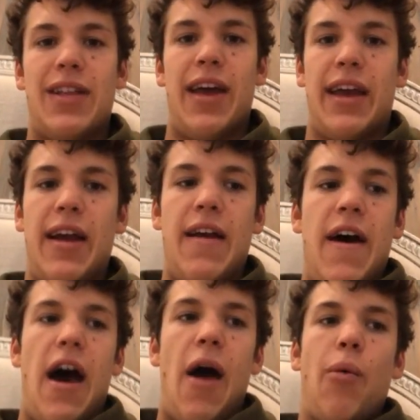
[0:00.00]
Like
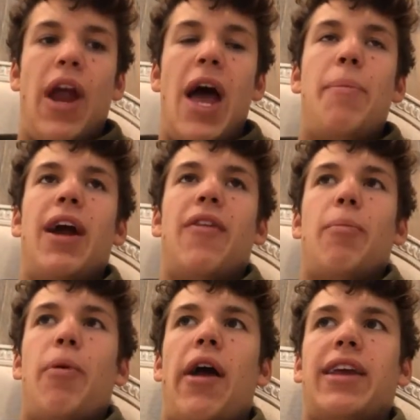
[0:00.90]
yeah. when I put out the
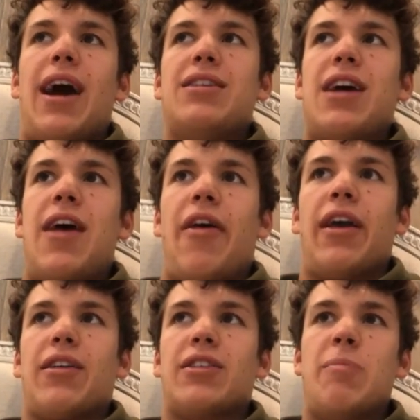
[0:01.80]
podcast, I
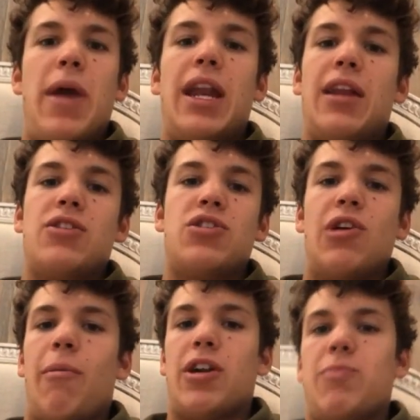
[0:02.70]
like debated
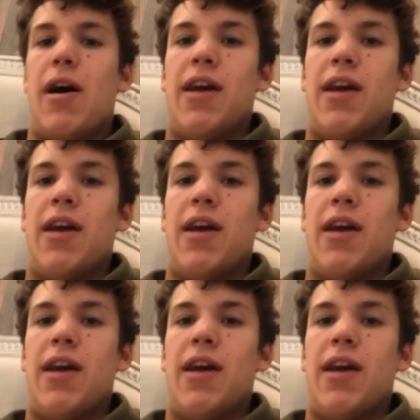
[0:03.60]
so much about it.